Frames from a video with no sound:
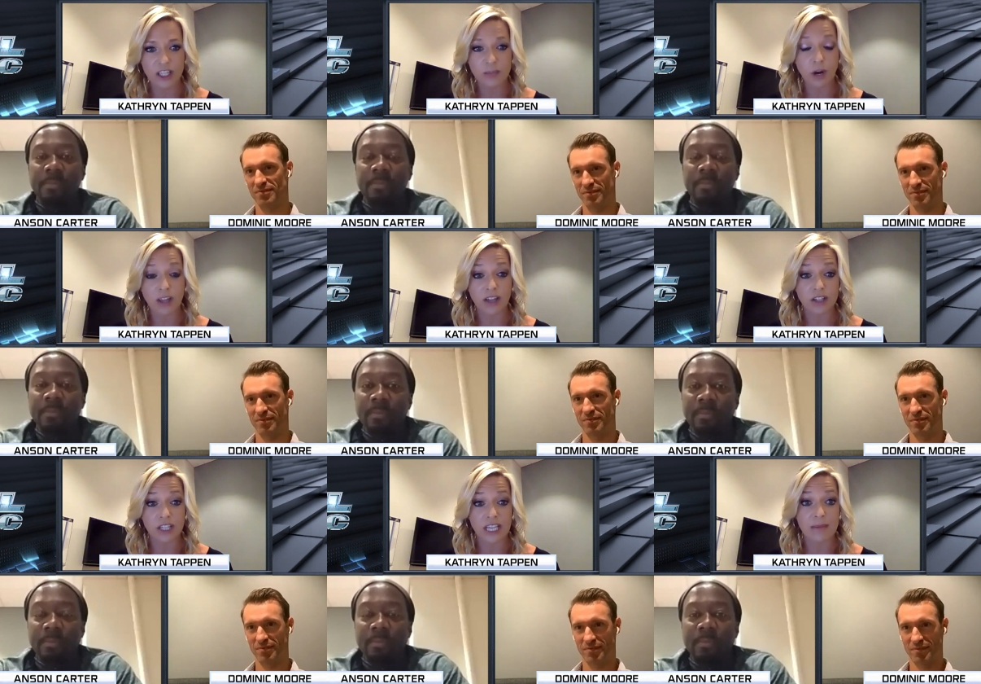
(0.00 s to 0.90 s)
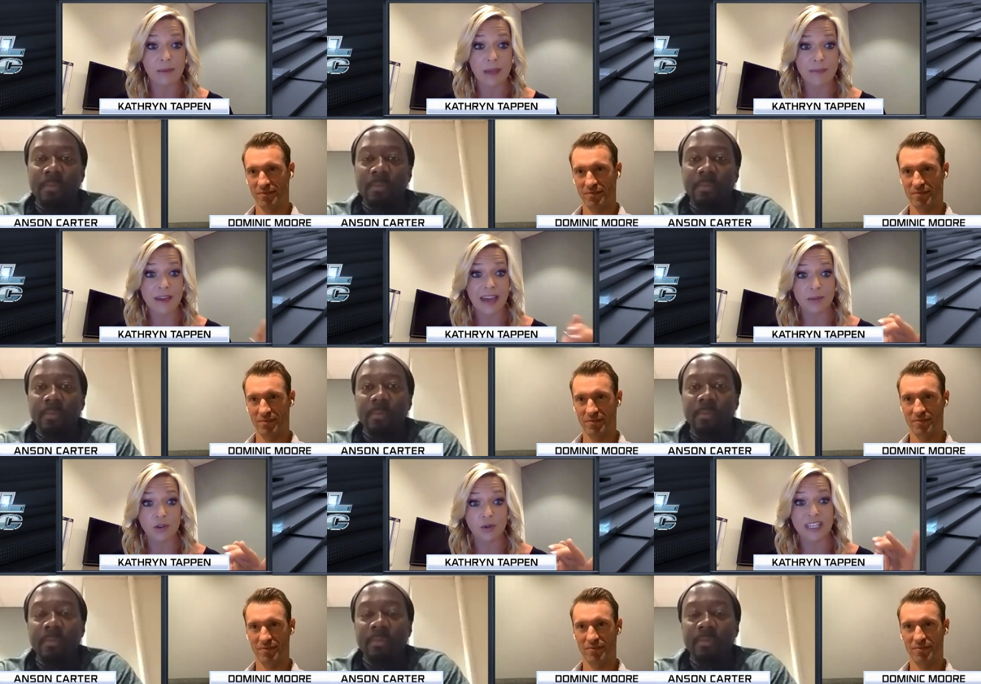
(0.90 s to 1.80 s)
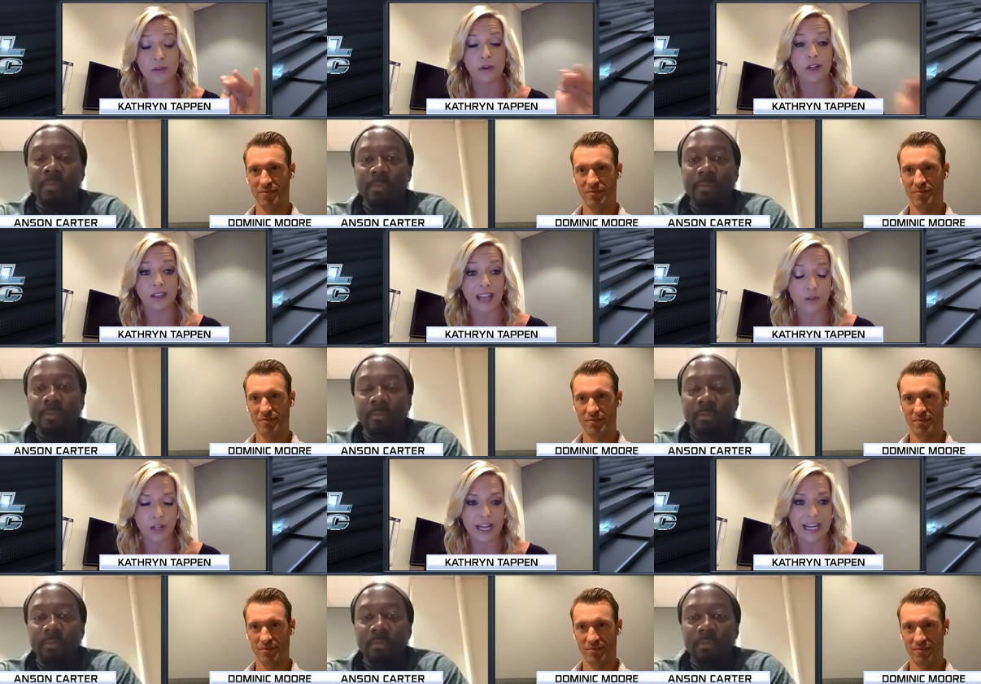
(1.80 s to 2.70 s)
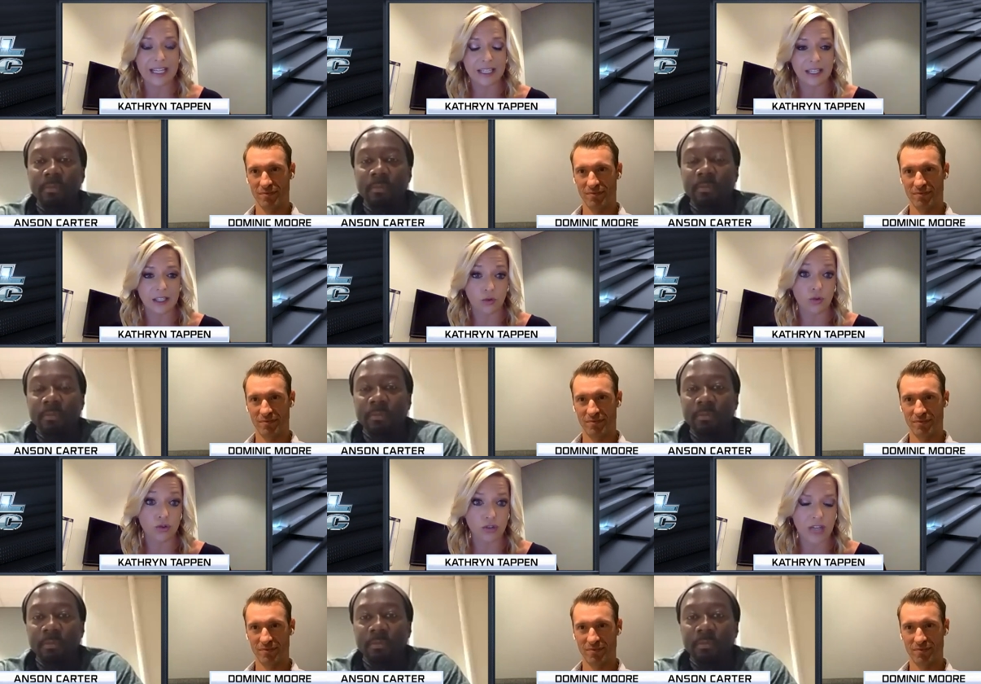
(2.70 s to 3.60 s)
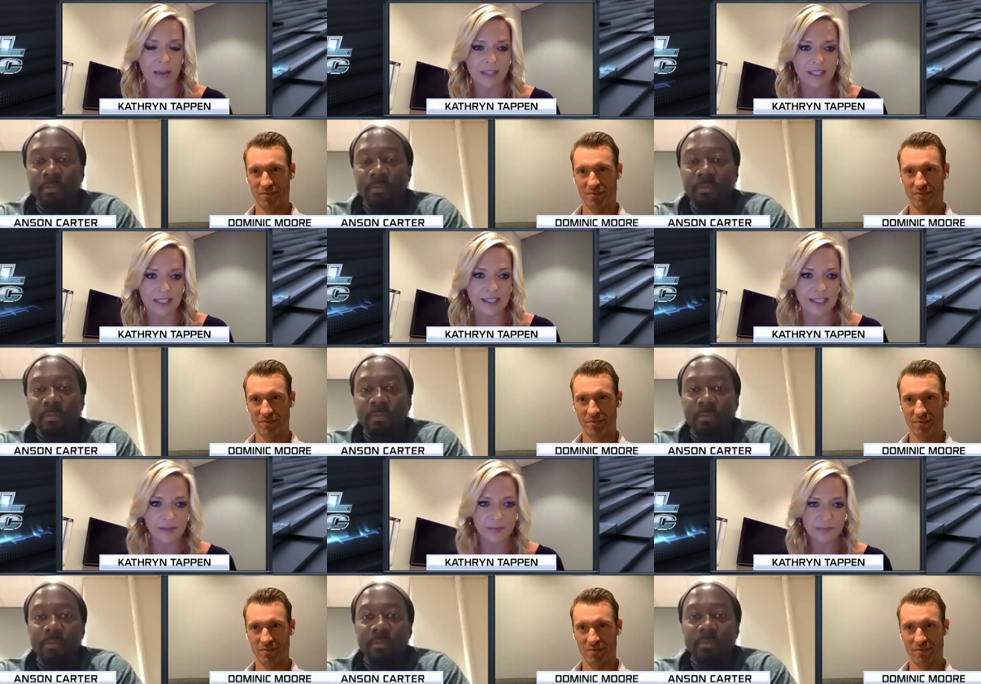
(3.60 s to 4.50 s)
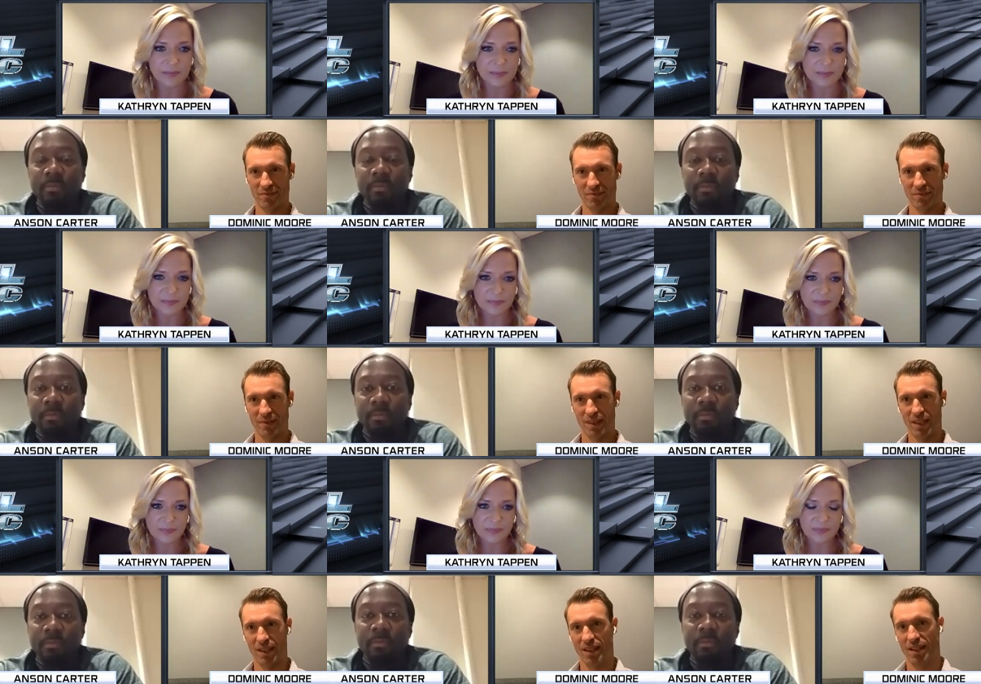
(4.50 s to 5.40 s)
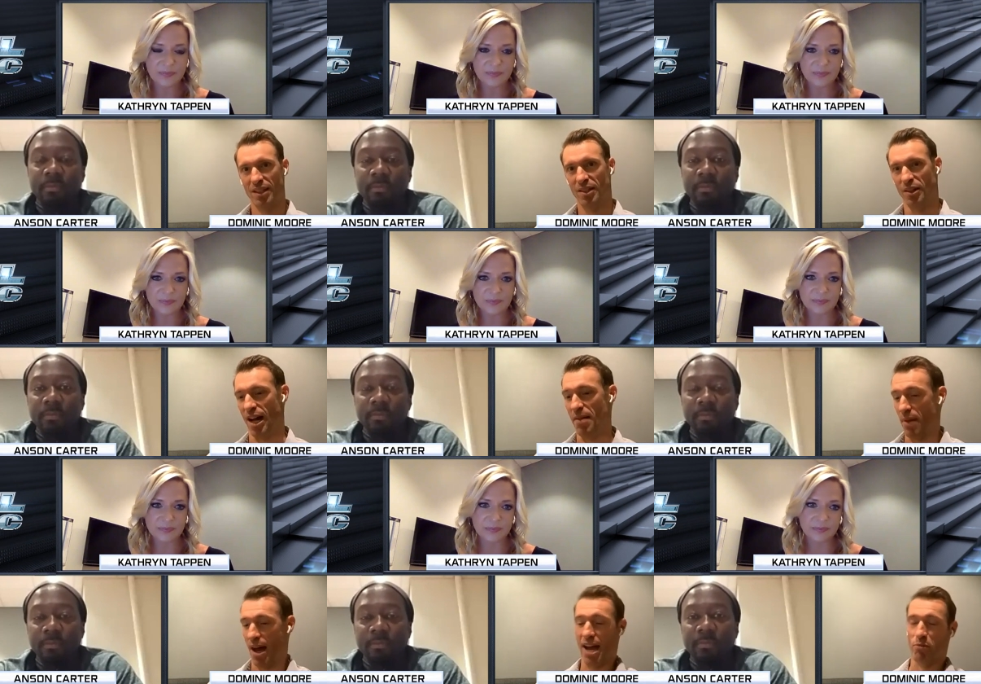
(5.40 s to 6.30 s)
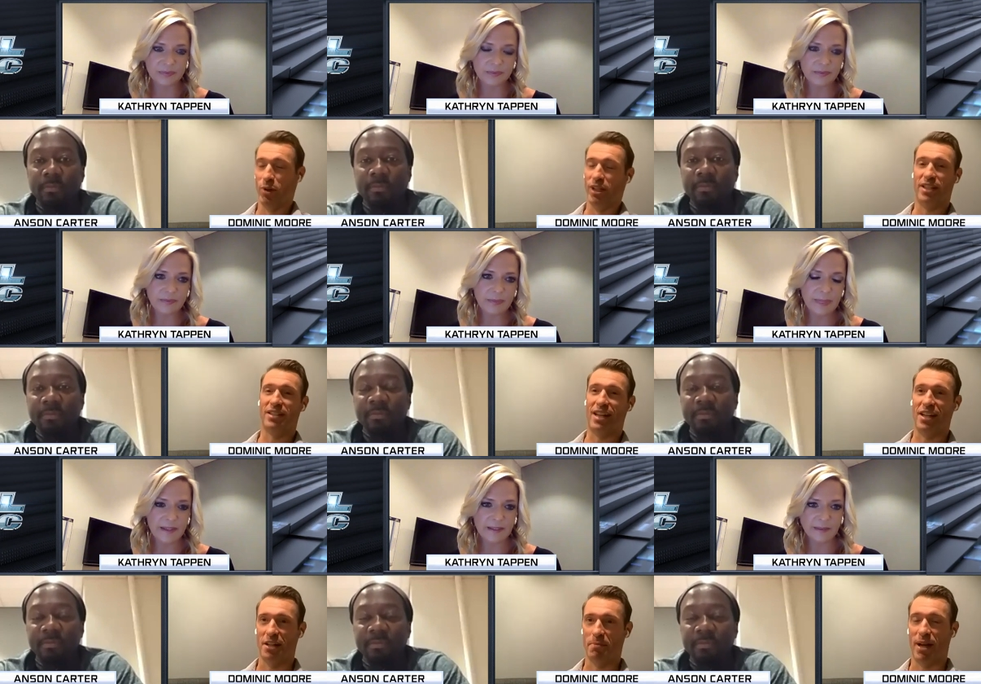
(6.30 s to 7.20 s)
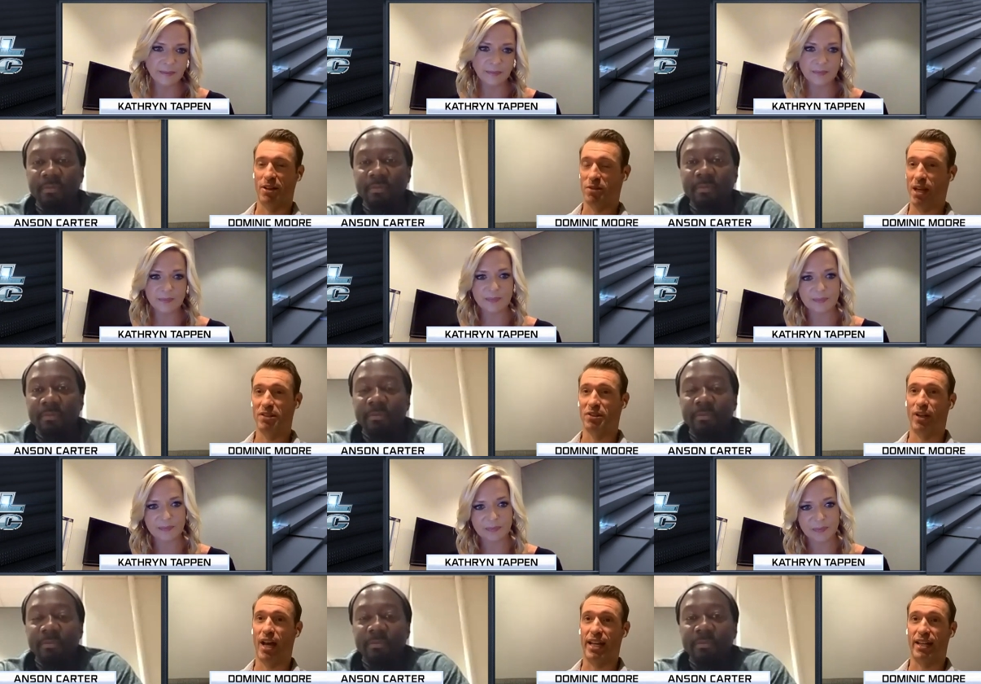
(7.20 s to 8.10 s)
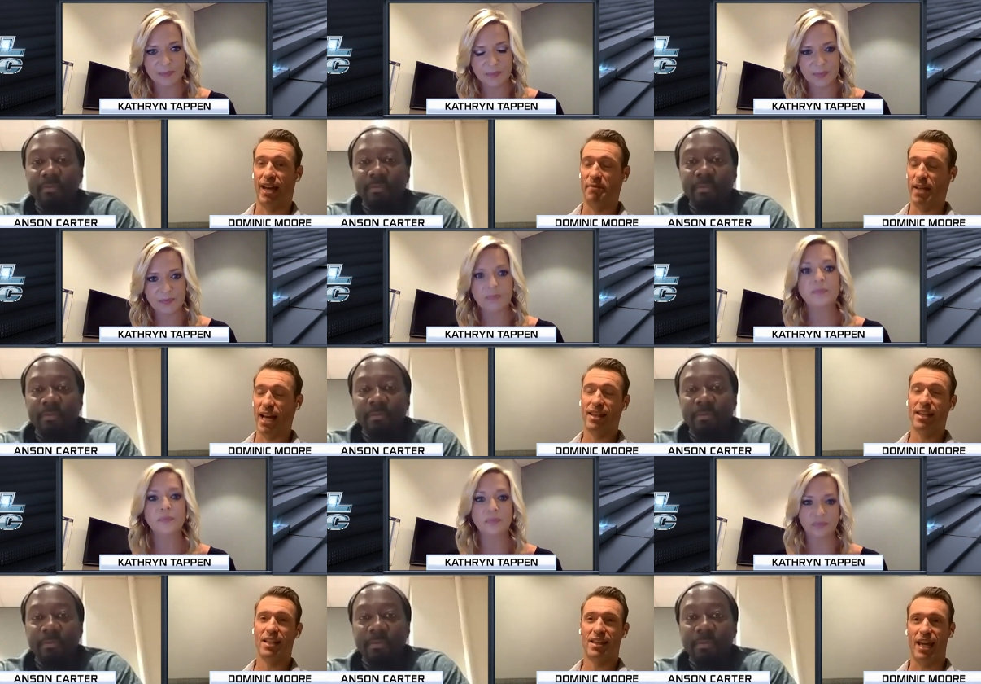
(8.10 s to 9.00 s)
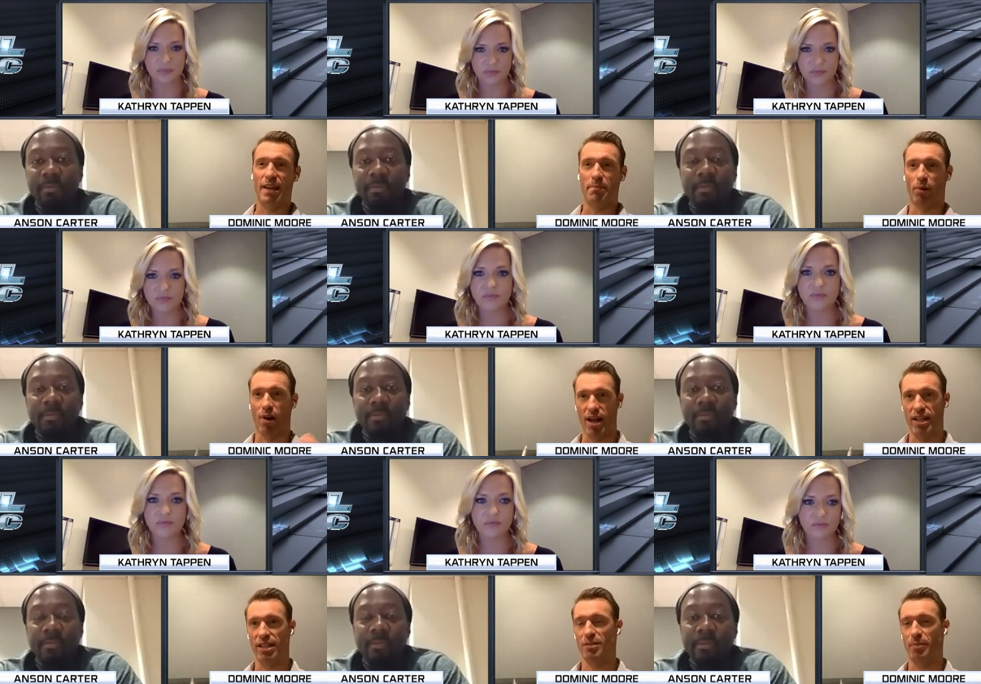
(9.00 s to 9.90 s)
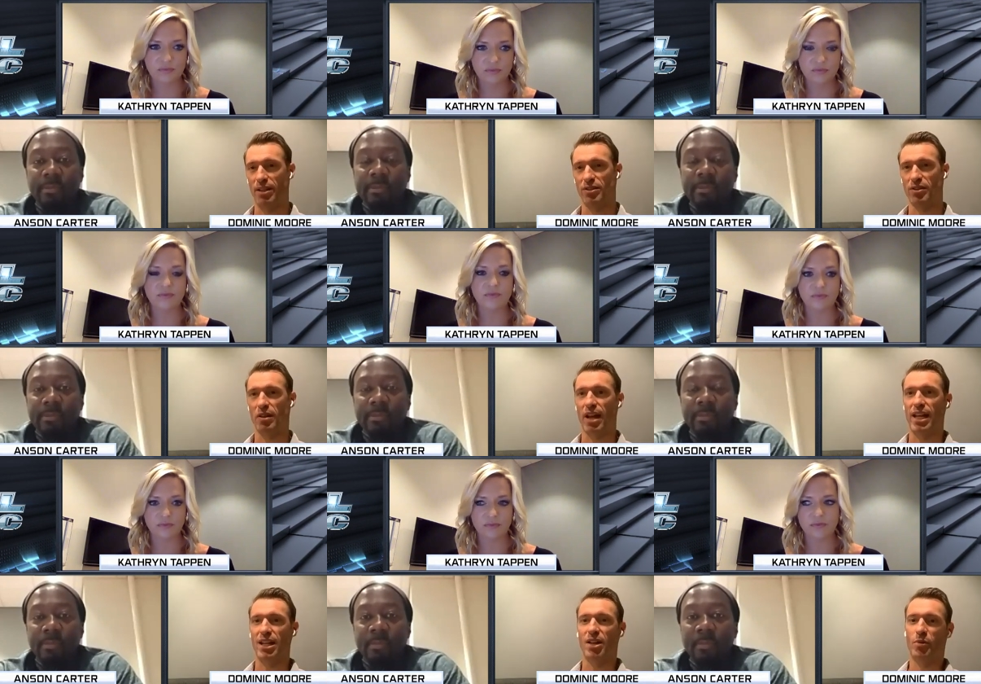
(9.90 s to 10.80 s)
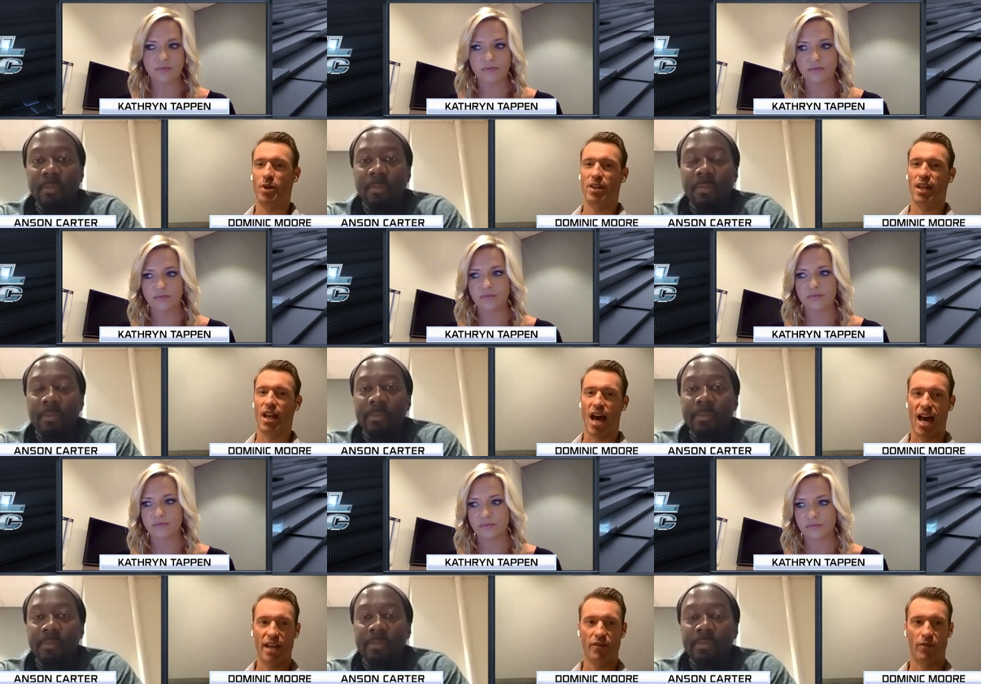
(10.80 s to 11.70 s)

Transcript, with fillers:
Speaker 1: spark their team and maybe get them to a different level heading into this crucial time in the season?
Speaker 2: I'm, I'm really excited about Spencer Knight. I mean, I think they brought in Spencer Knight with an eye